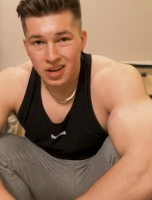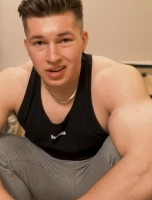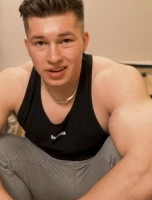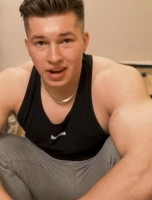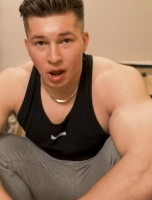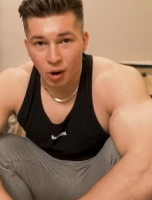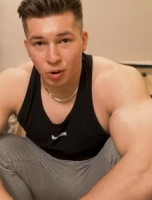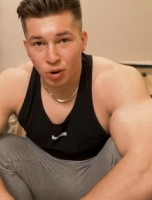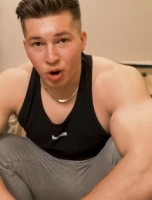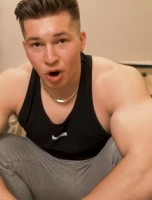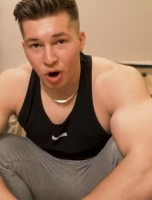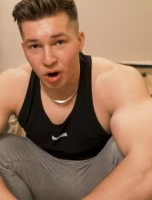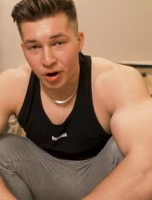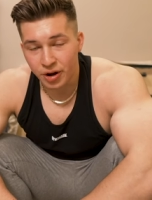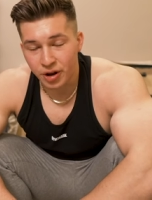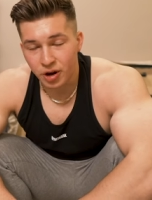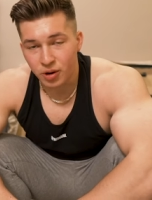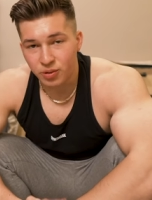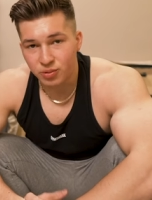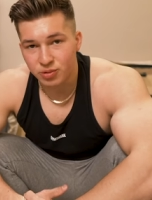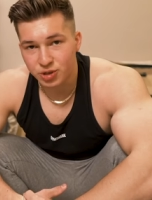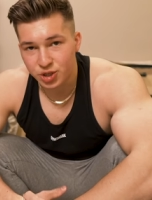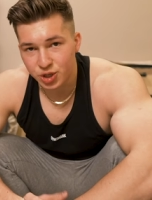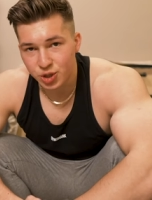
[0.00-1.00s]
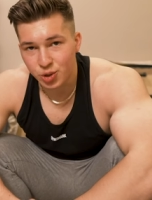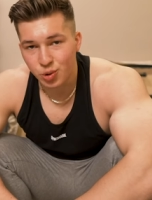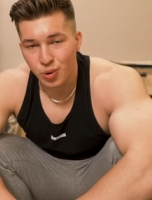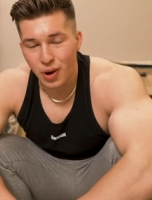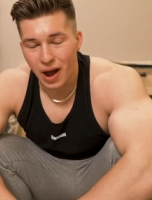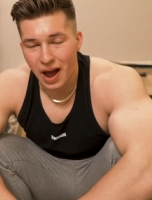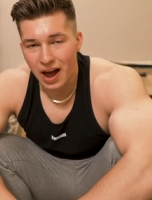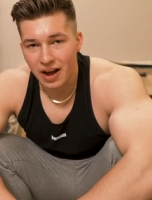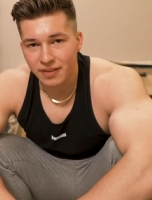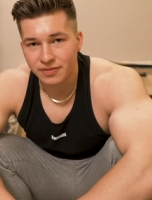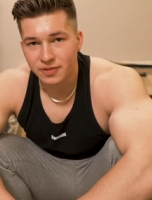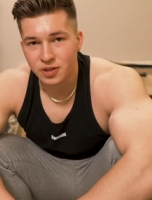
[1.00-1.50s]
Now cardio, do you
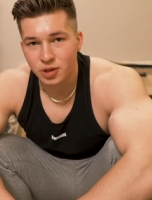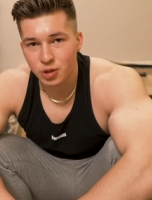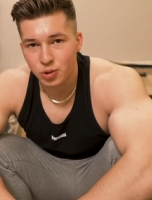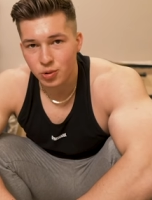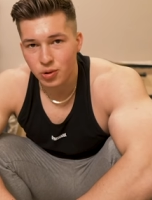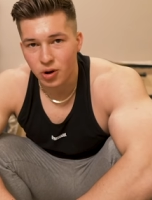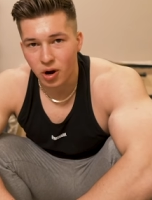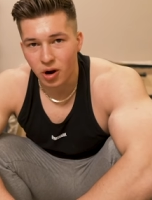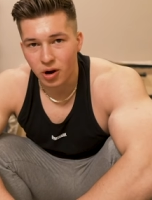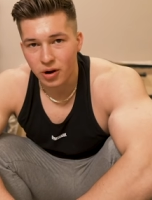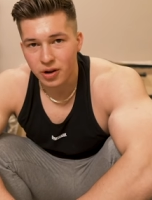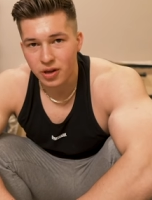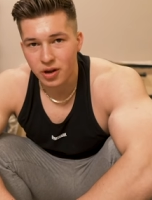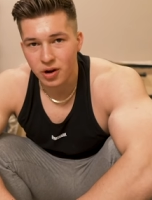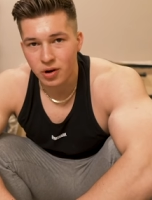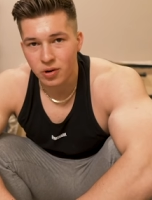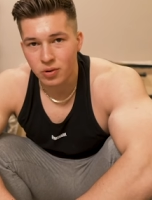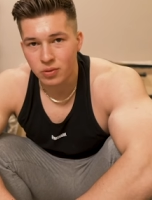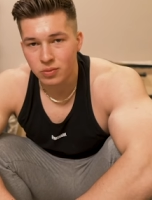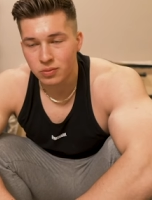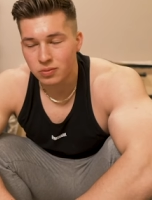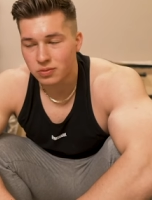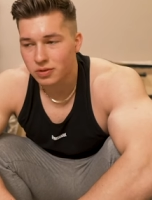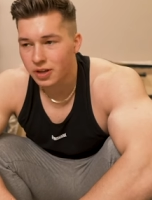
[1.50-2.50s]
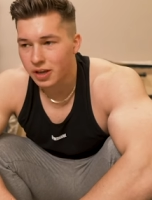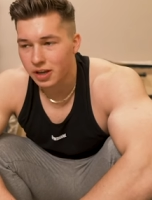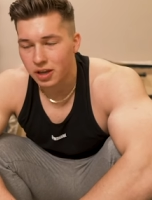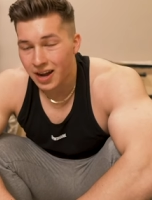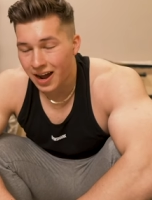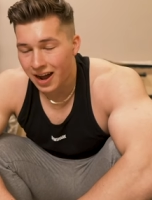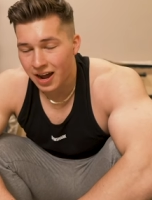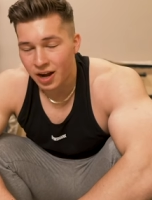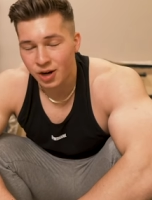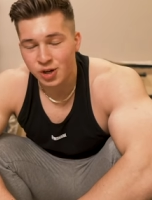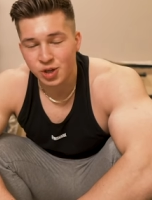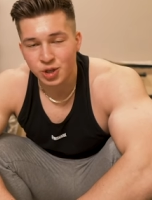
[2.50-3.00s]
have to do cardio? Like
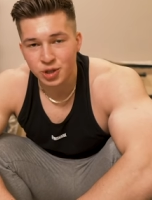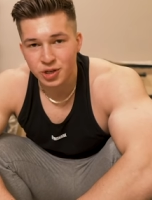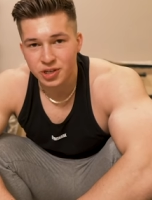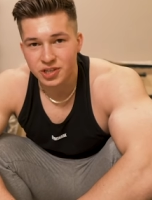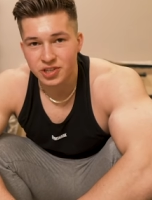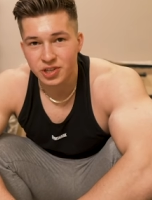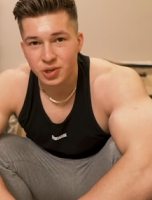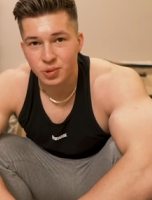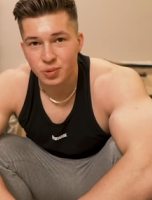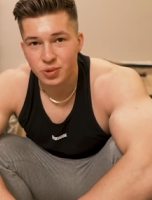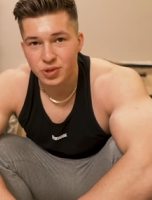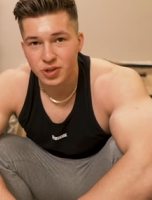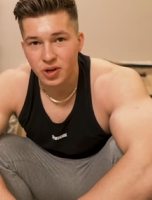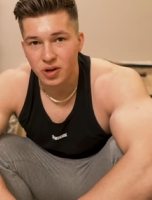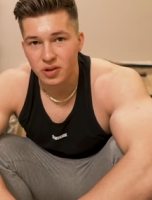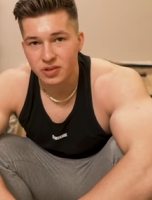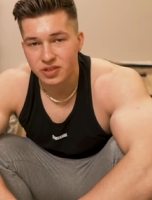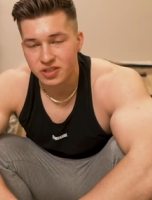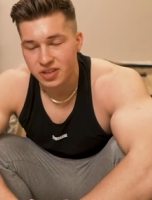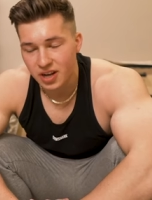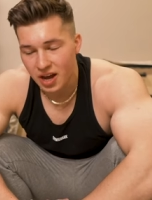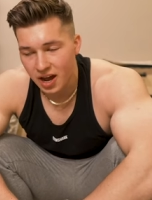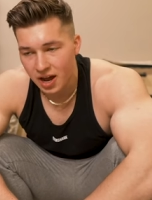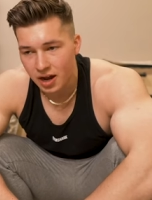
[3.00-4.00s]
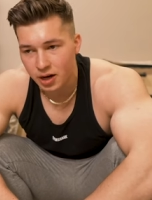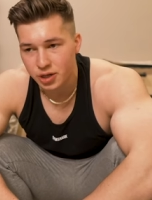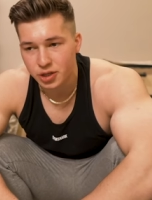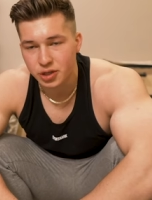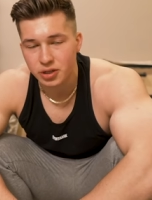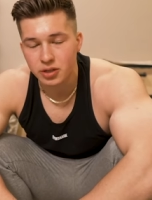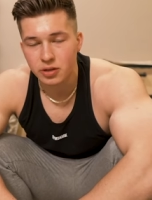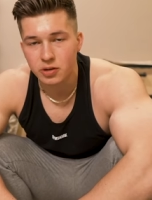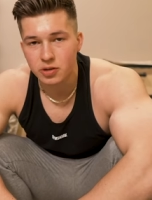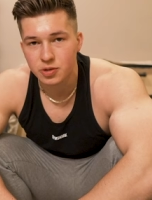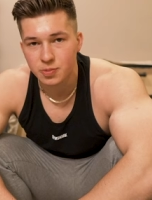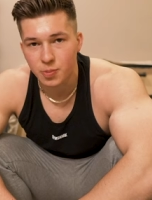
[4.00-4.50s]
actually see results to
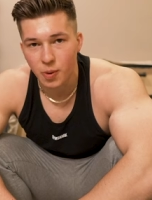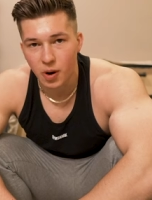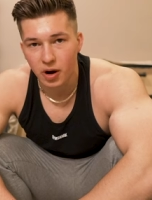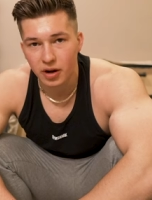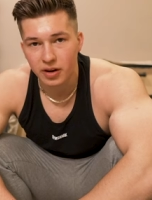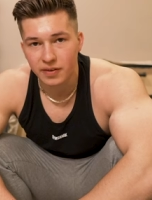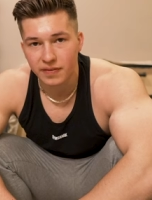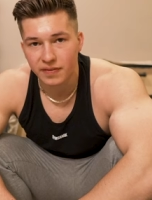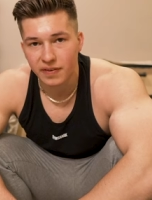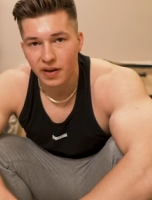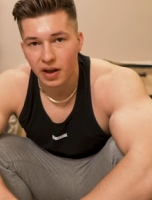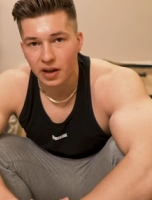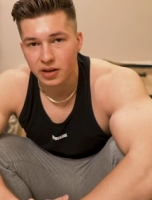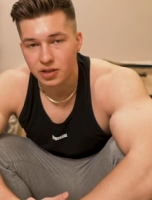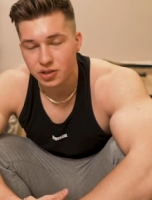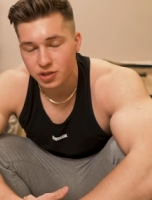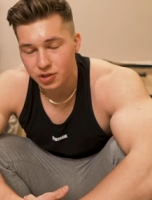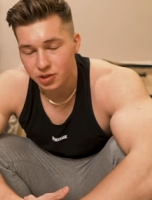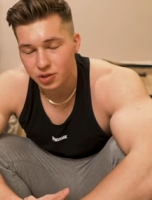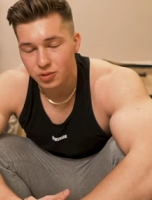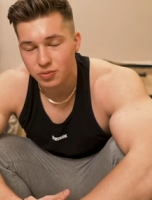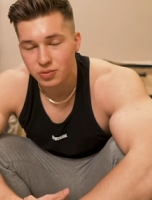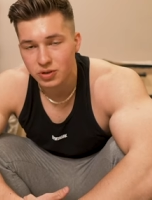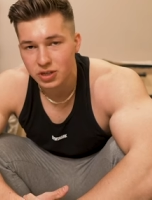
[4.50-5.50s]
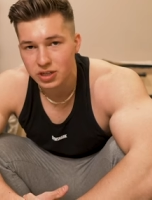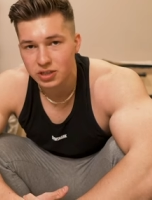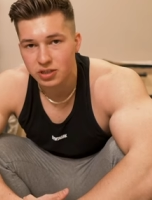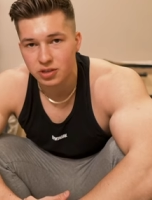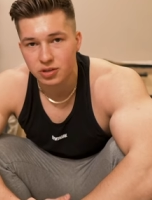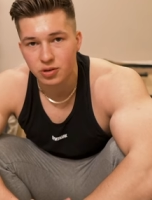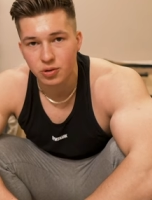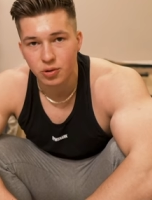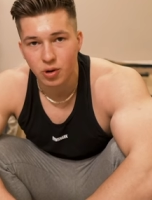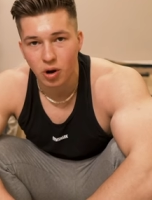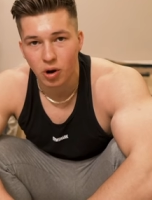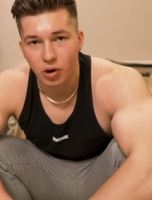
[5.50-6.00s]
actually lose body fat? Do you need to
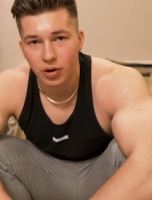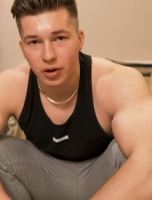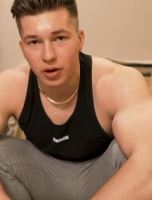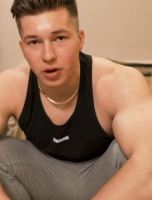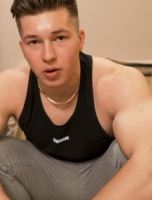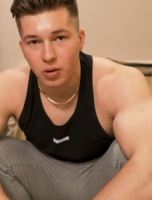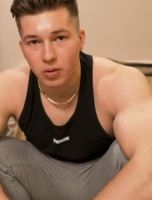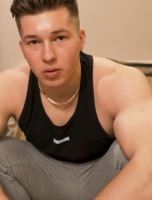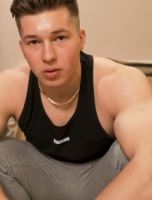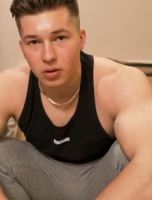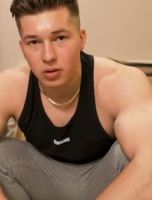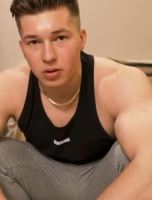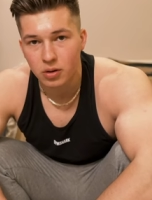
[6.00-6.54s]
do cardio?